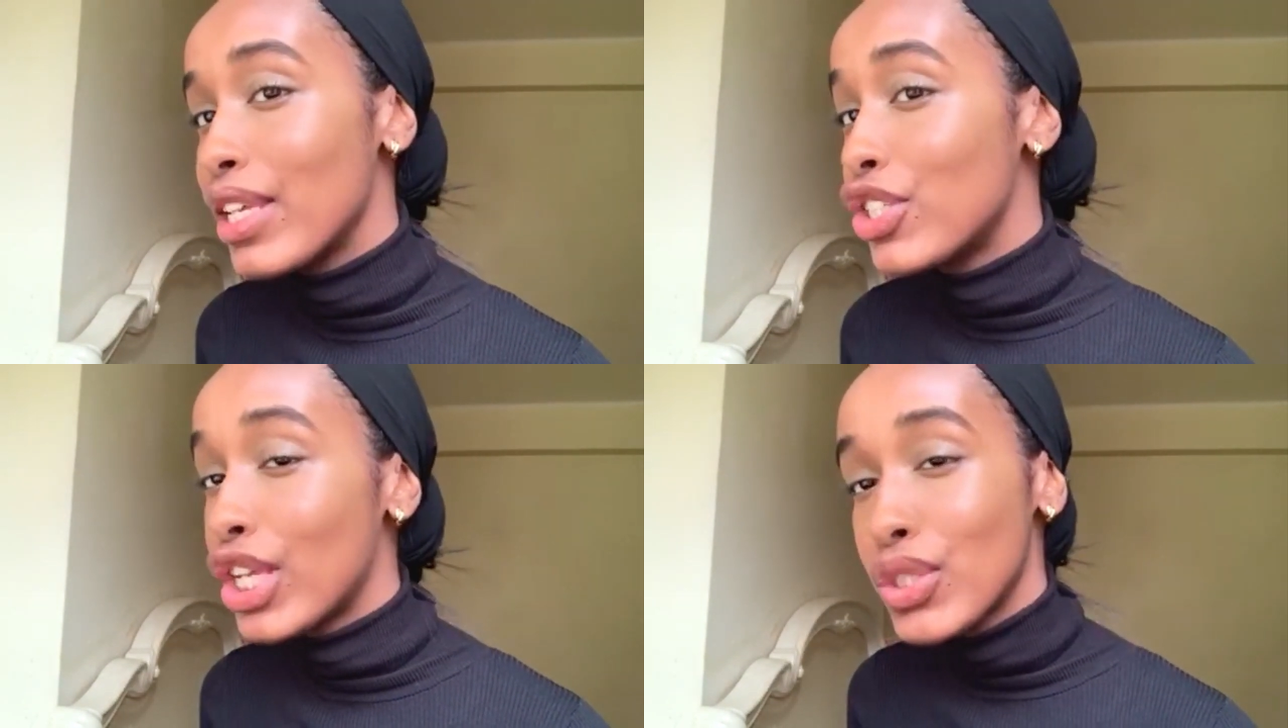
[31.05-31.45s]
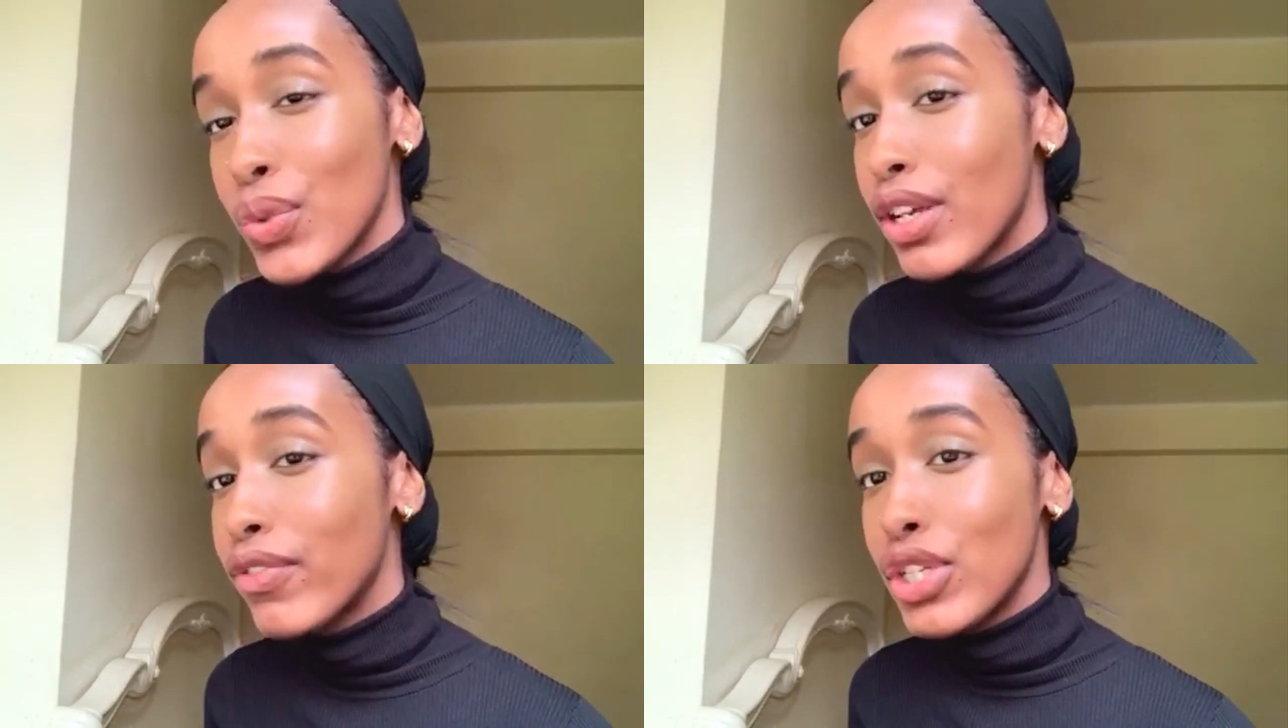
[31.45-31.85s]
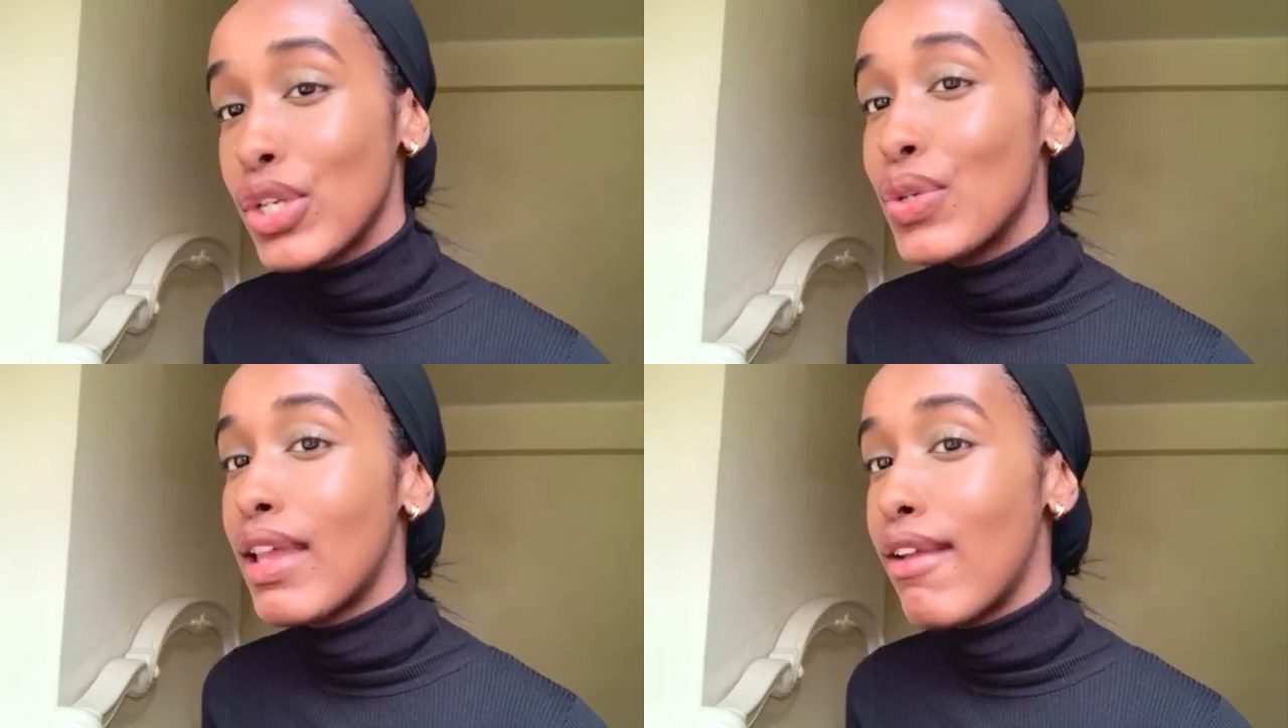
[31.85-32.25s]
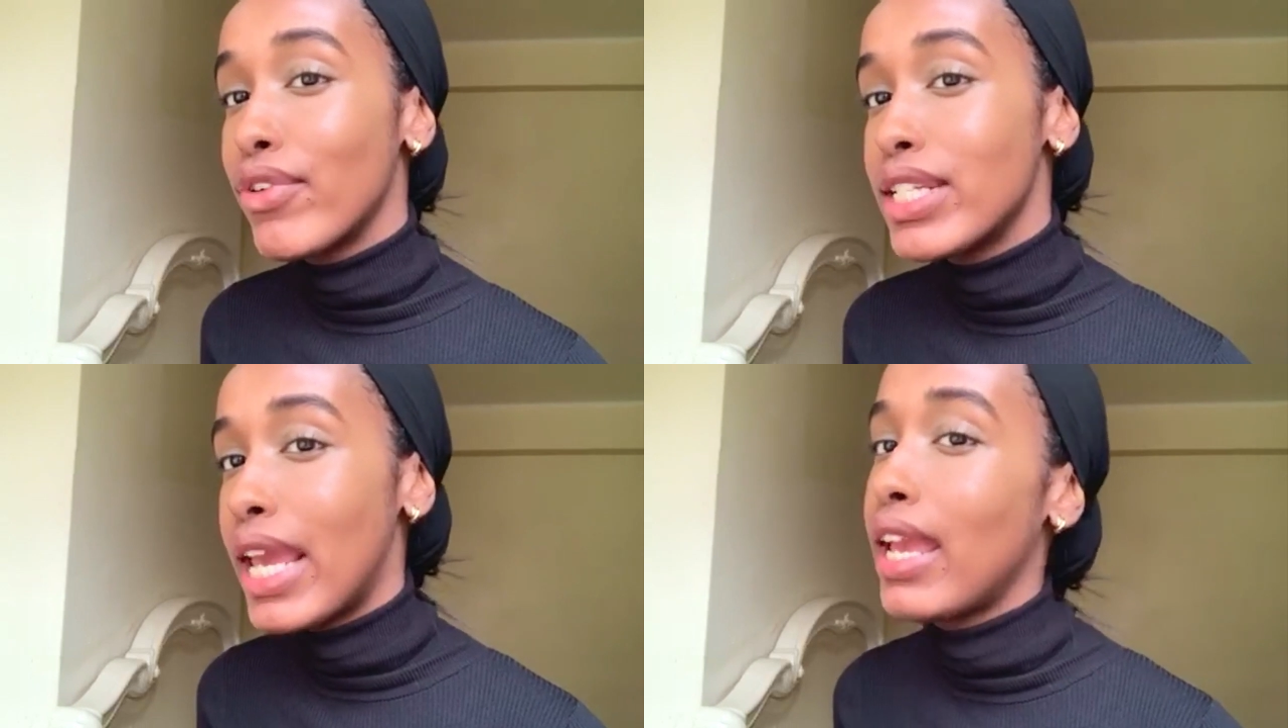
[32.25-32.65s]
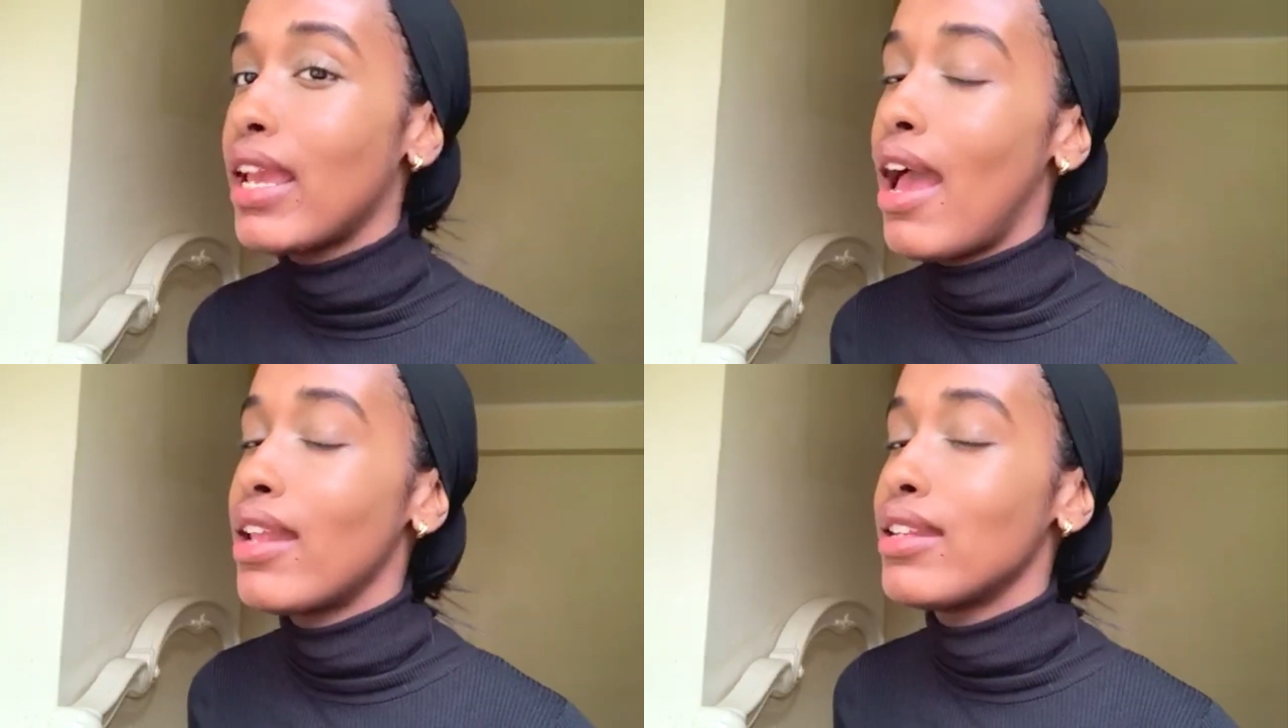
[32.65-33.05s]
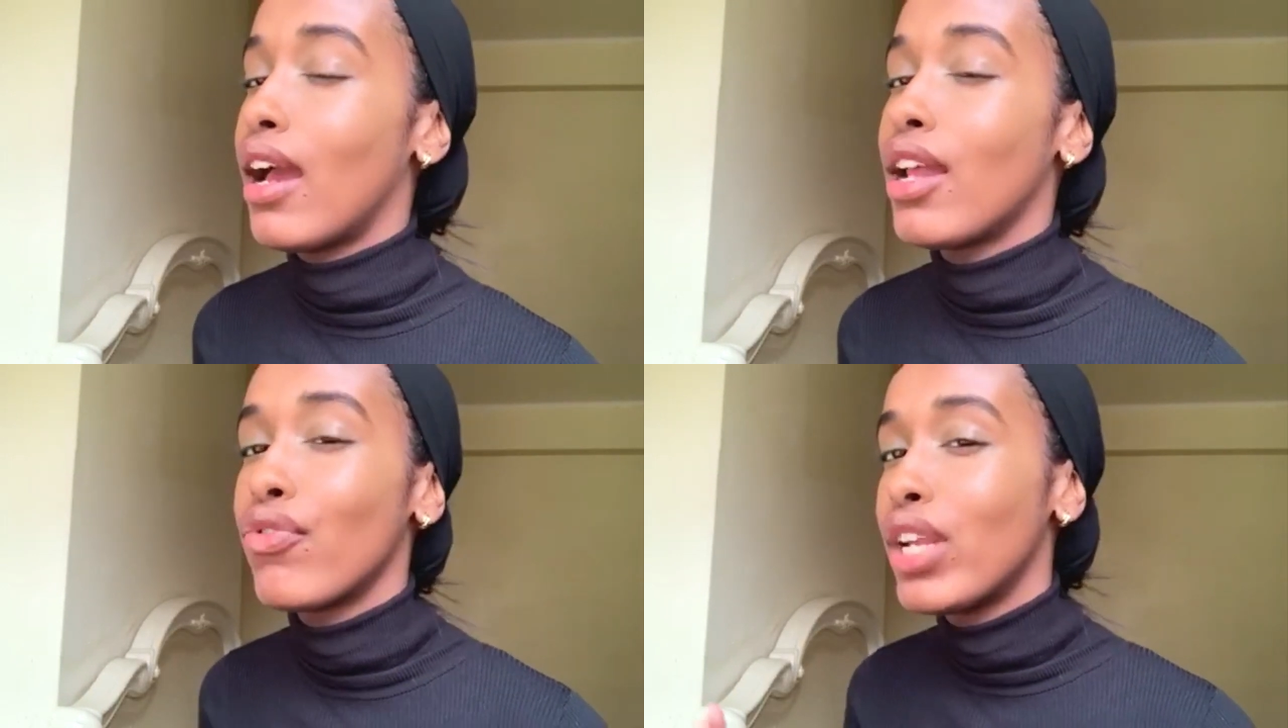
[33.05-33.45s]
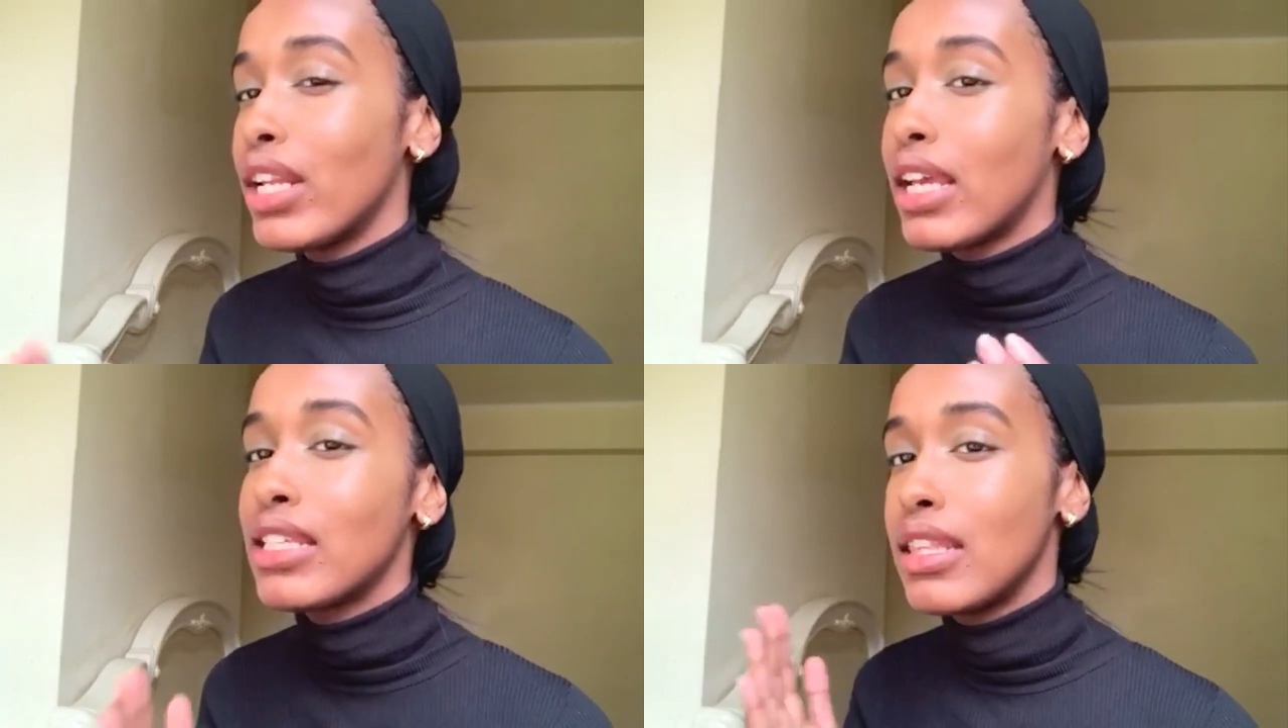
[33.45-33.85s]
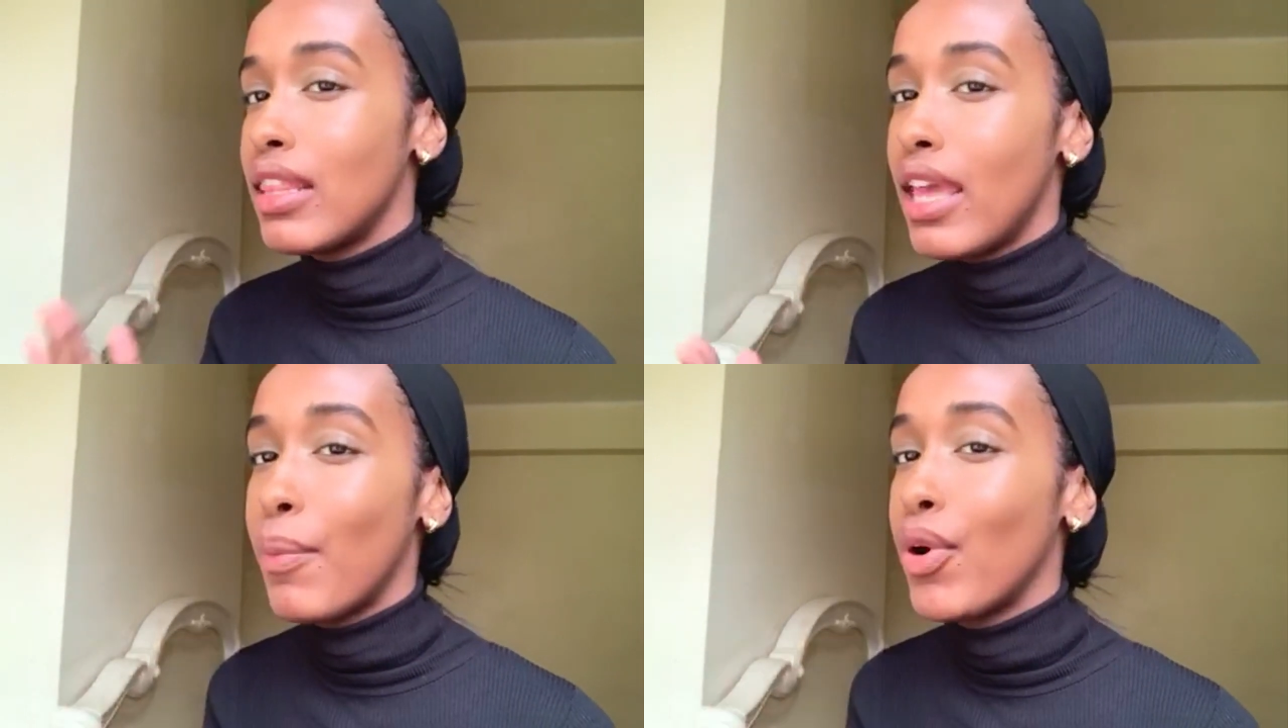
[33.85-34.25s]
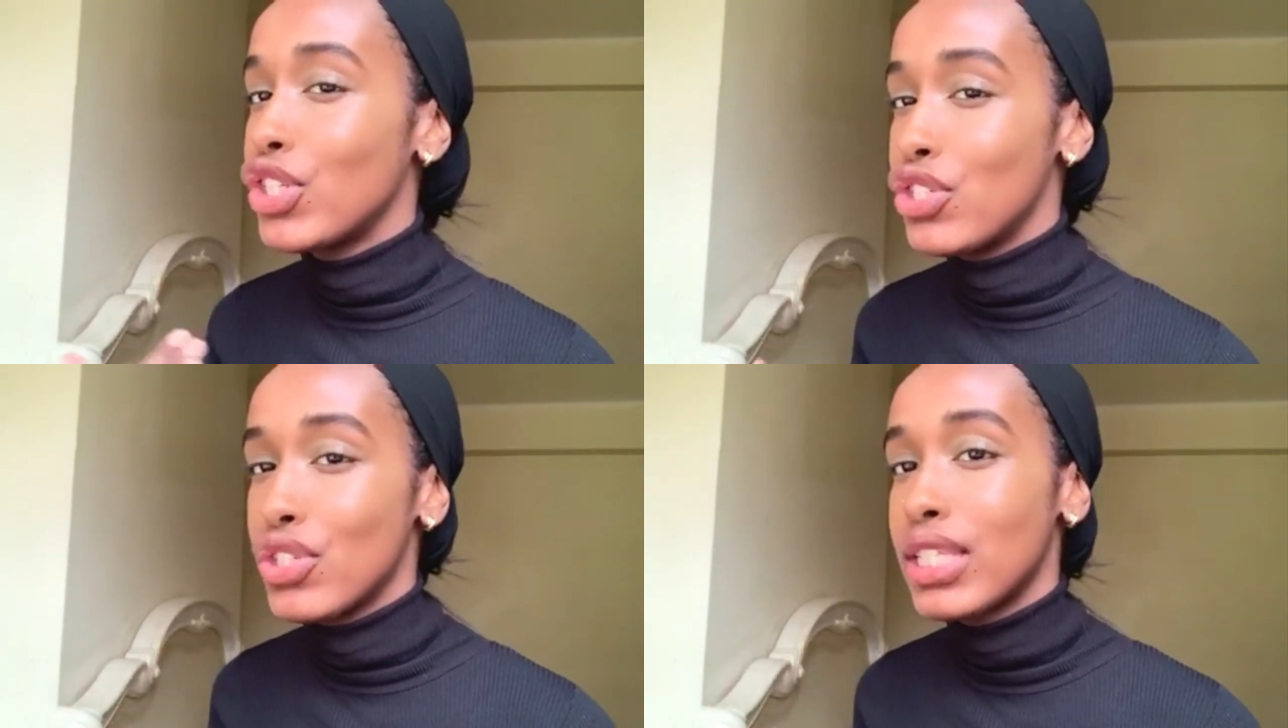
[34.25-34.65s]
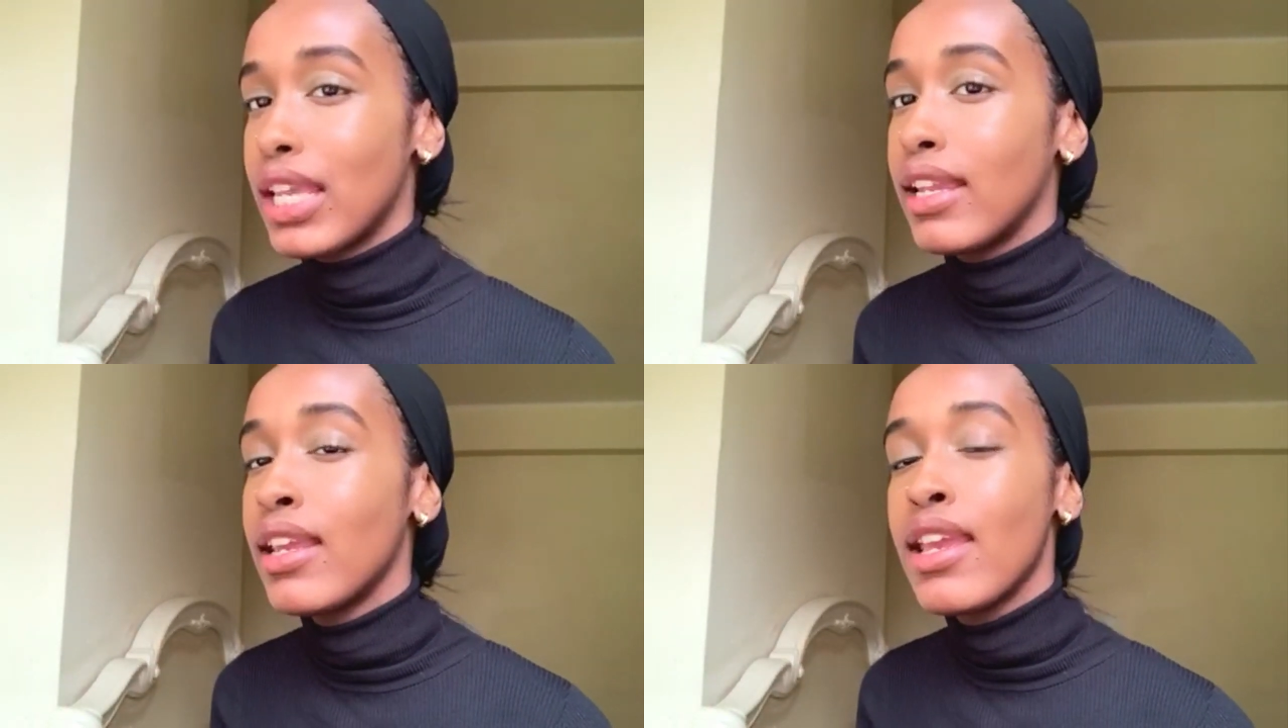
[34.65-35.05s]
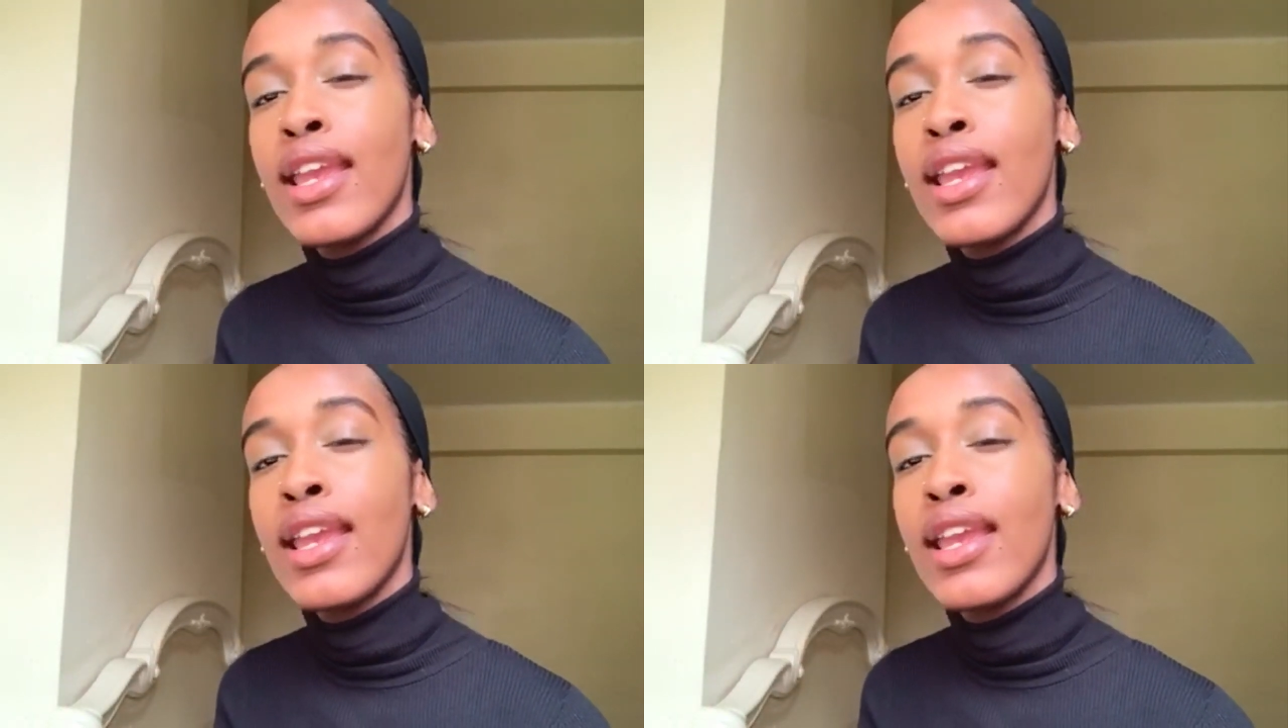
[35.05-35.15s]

it's gentle enough to use every day and it kind of really gets in there, polishes your skin,